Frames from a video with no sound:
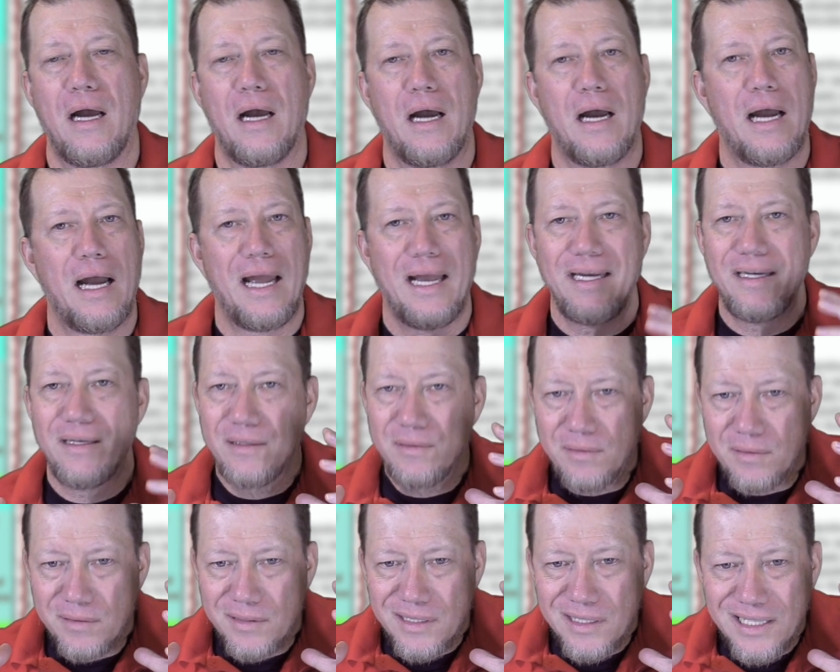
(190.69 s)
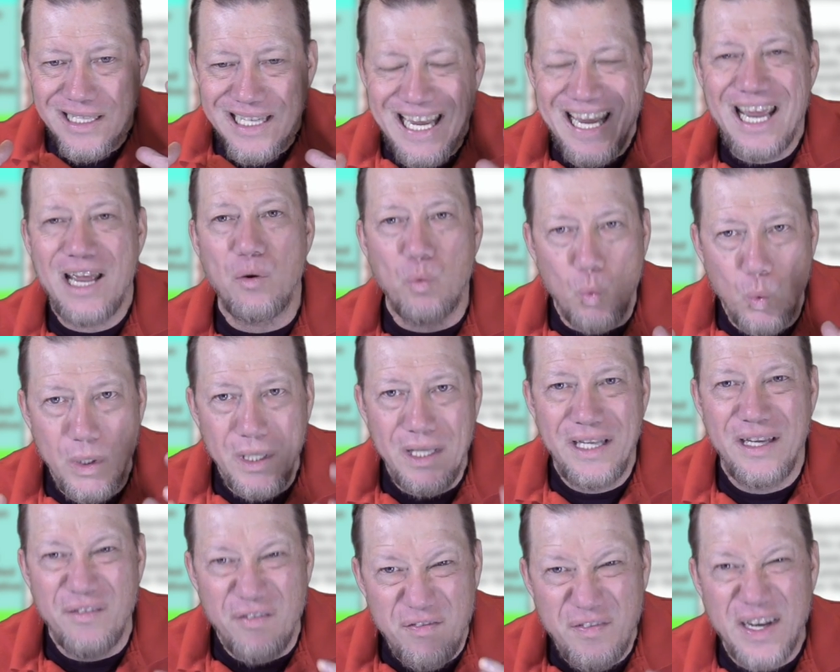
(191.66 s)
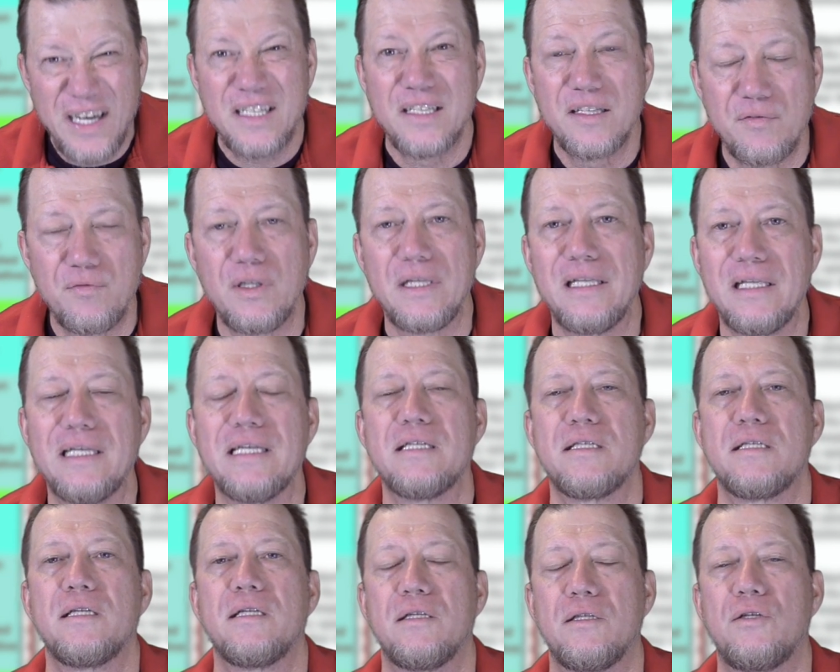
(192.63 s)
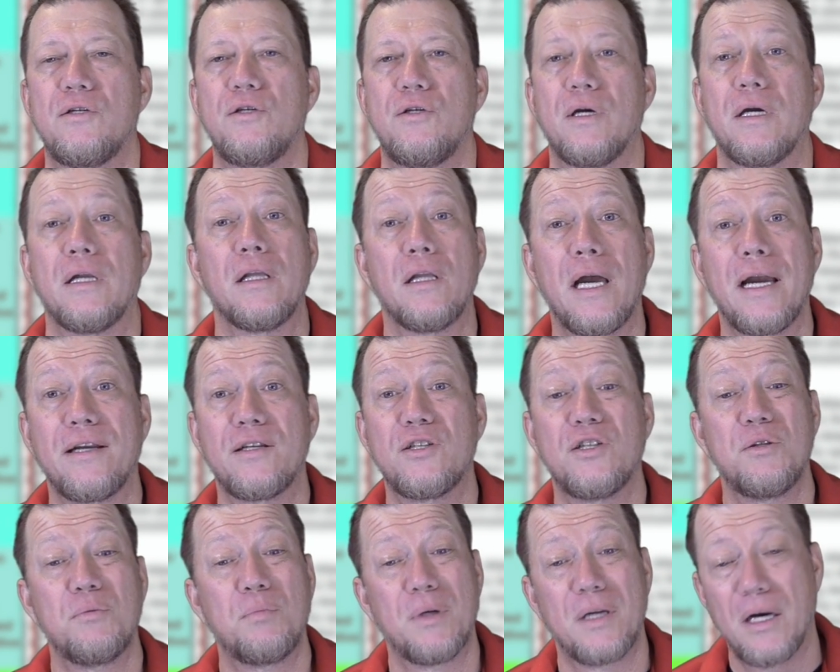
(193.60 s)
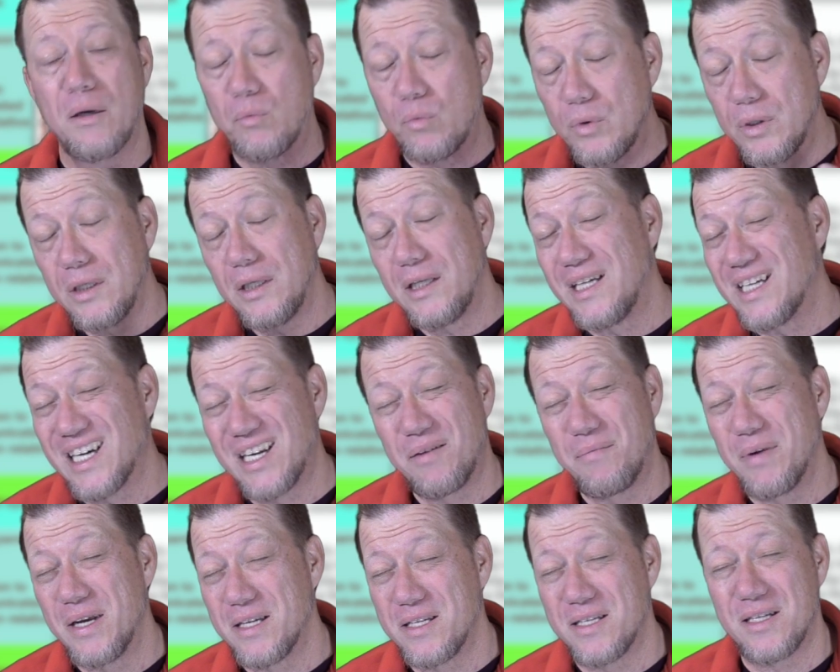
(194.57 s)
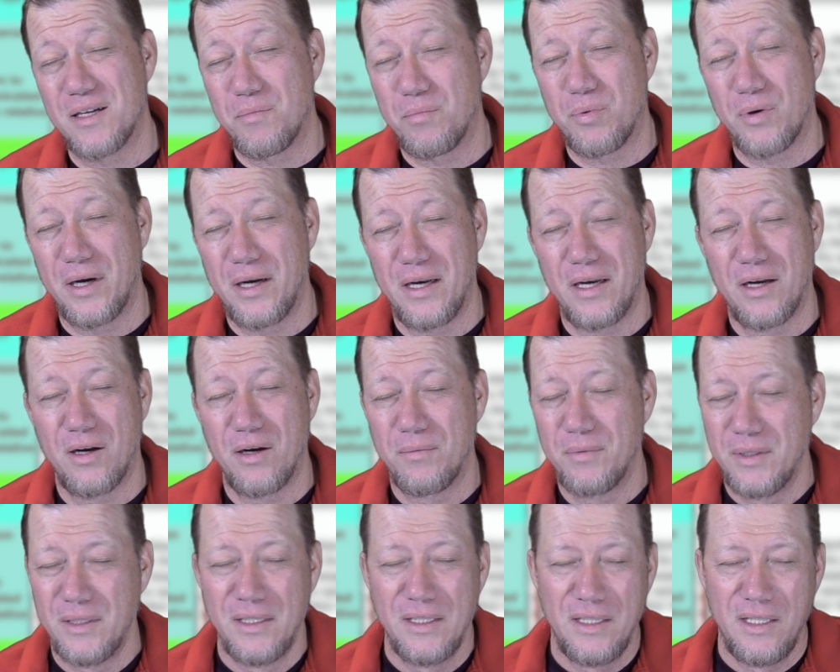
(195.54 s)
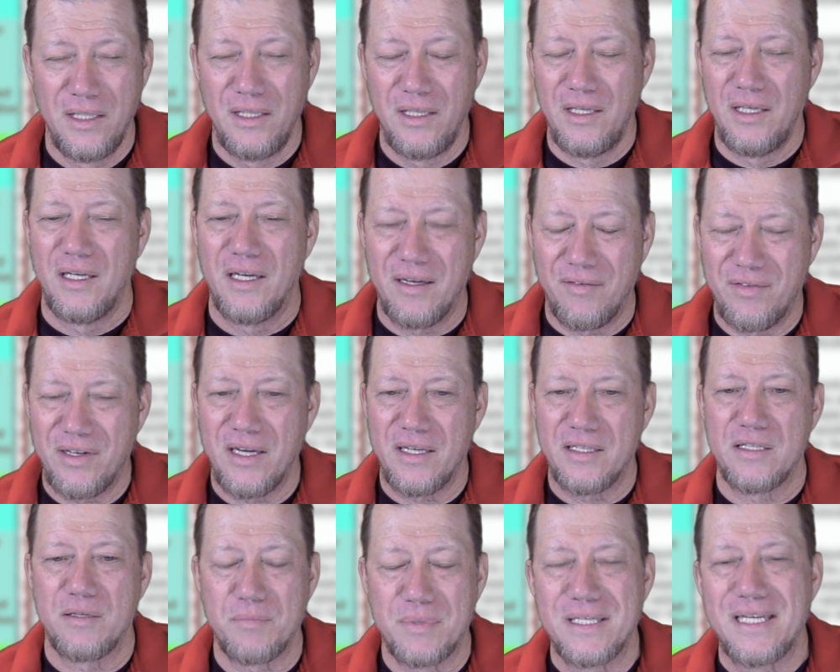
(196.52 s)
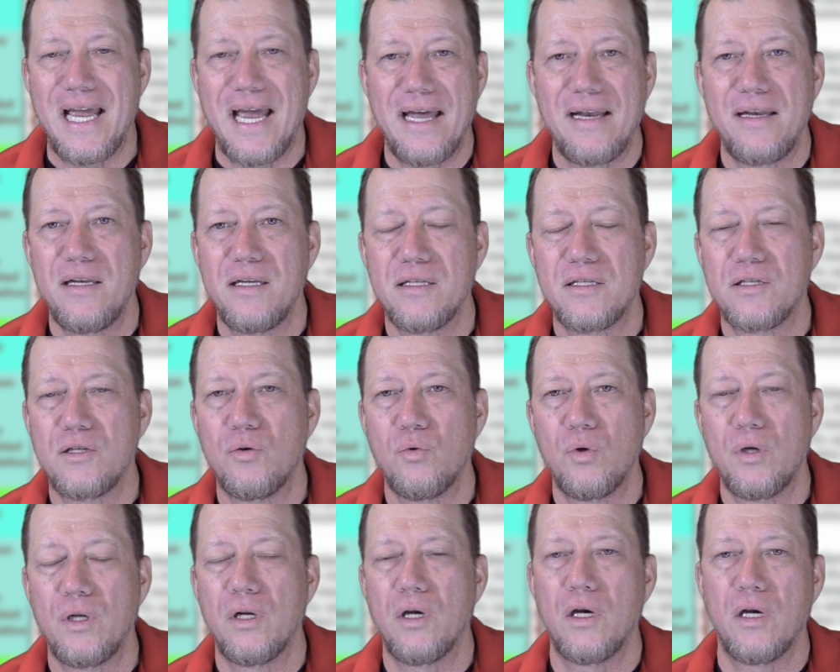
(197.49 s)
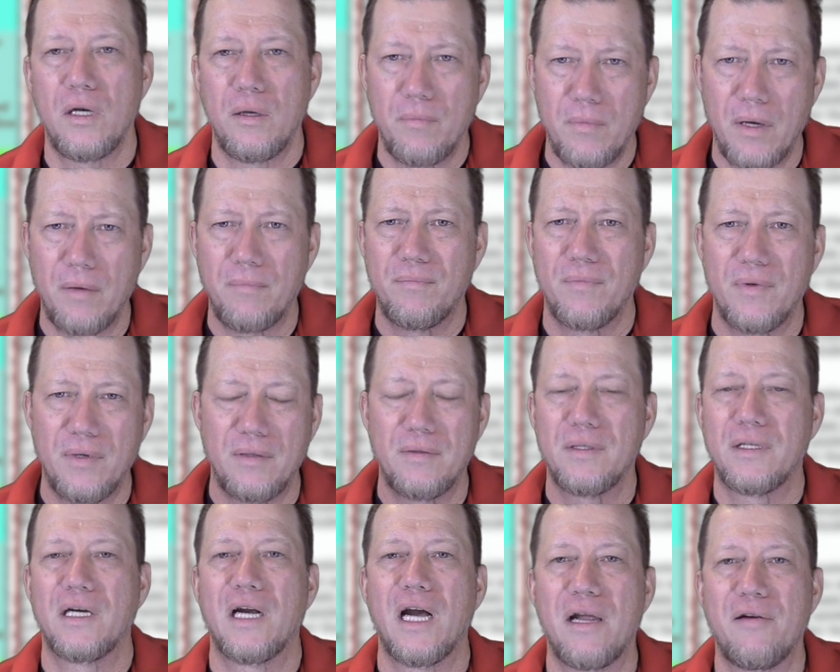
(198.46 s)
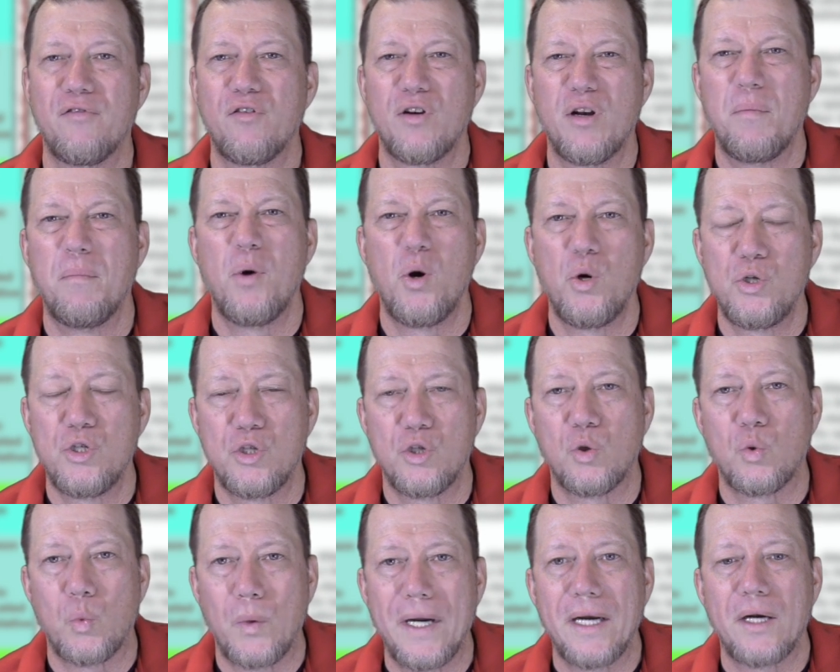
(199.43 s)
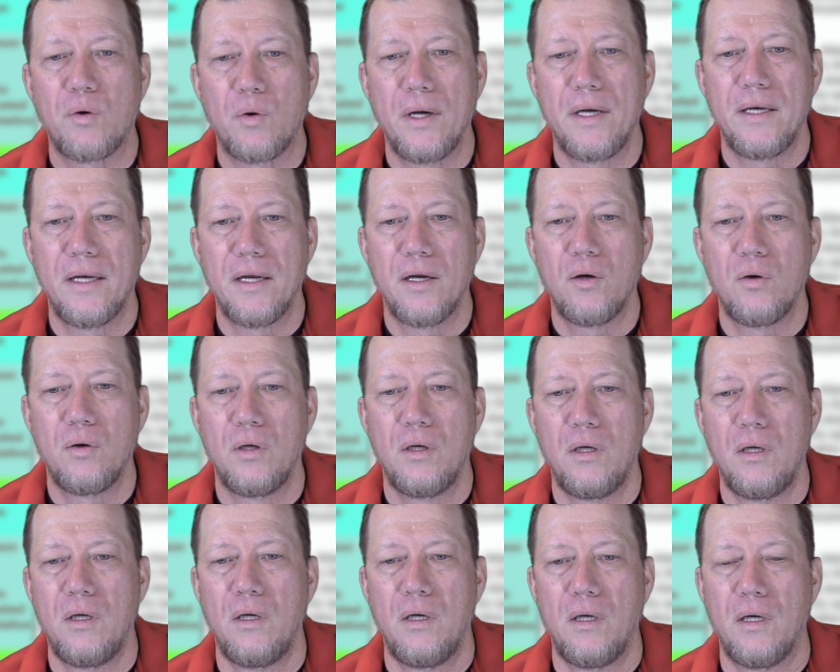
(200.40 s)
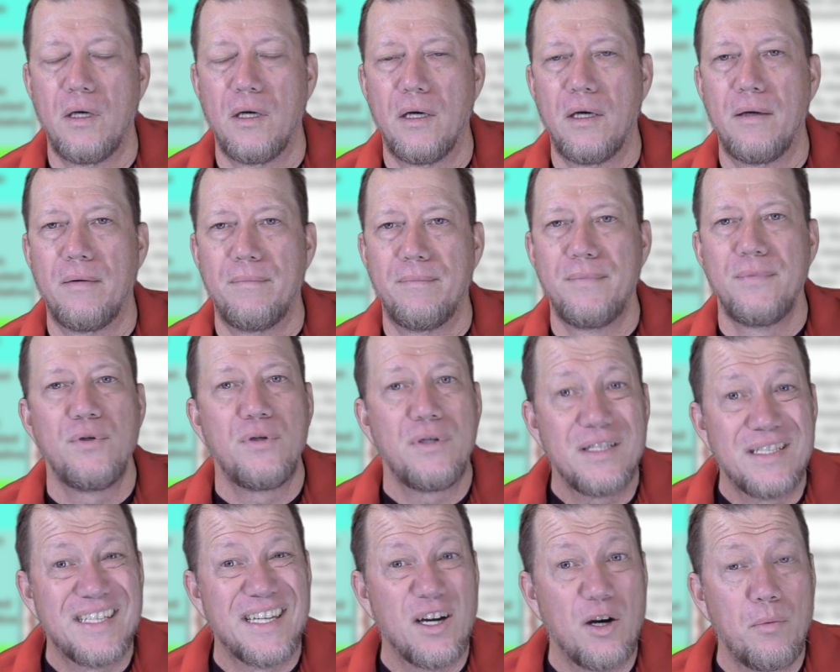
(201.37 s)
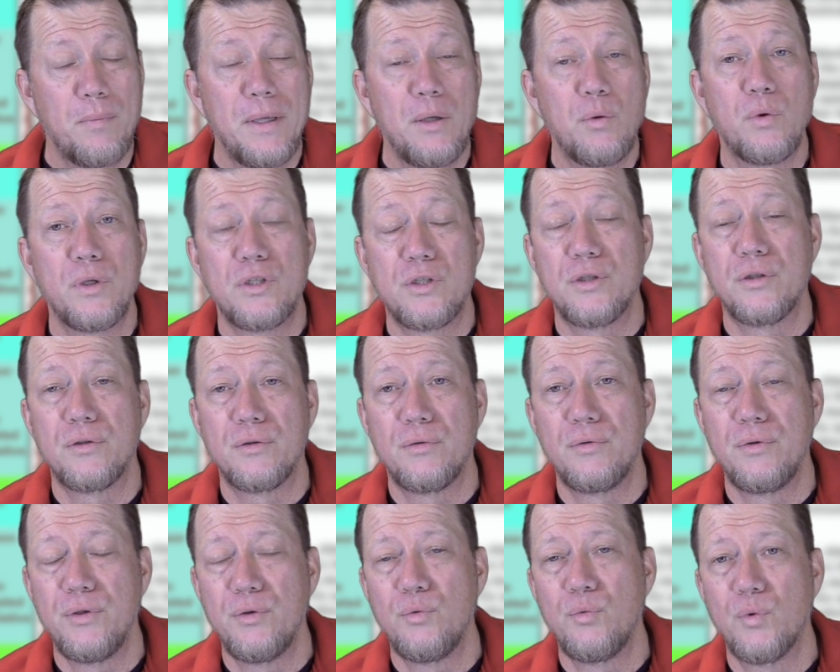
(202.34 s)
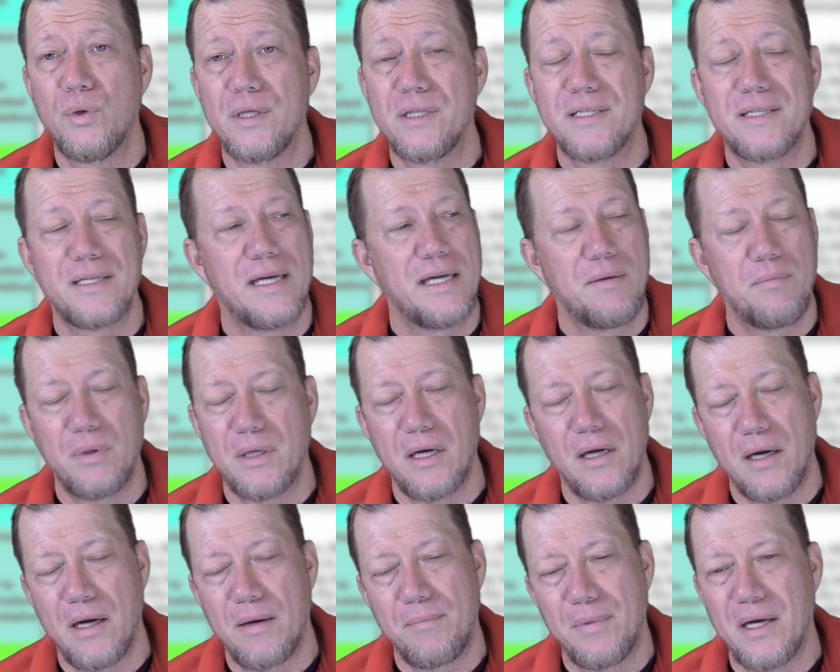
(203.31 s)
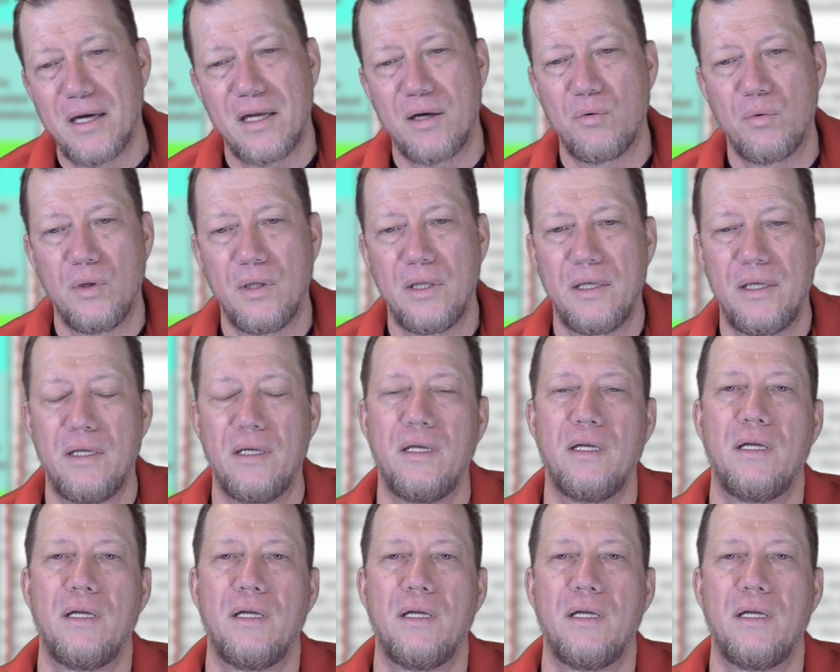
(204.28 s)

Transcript: I can't really effectively listen to you. I'd like to, but I'm really kind of messed up right now. I've got some sadness going on. I'm kind of an emotional wreck right now. You can tell me what you want to say, but I'm not going to really,